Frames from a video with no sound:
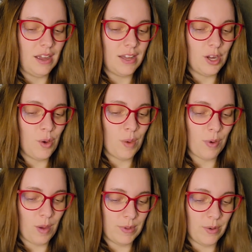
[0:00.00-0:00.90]
I know I
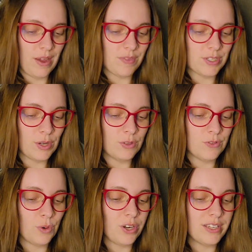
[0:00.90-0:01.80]
probably don't have the stones
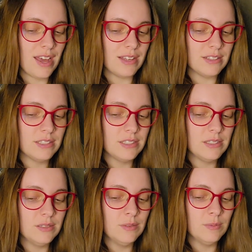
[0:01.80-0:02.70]
for it yet,
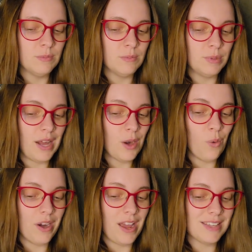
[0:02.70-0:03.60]
but I don't
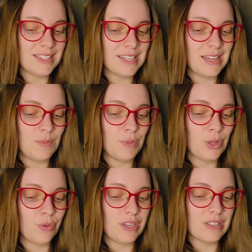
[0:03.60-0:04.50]
want to hesitate and be
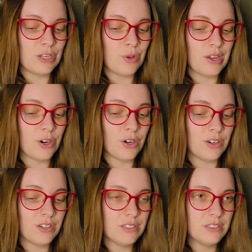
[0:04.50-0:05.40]
the reason you get
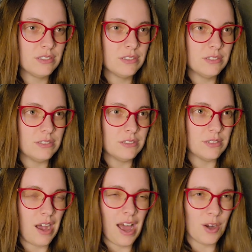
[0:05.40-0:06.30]
hurt.
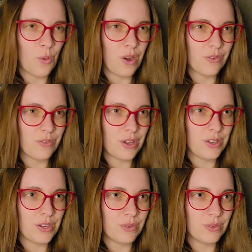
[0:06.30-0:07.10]
I don't want to fail you.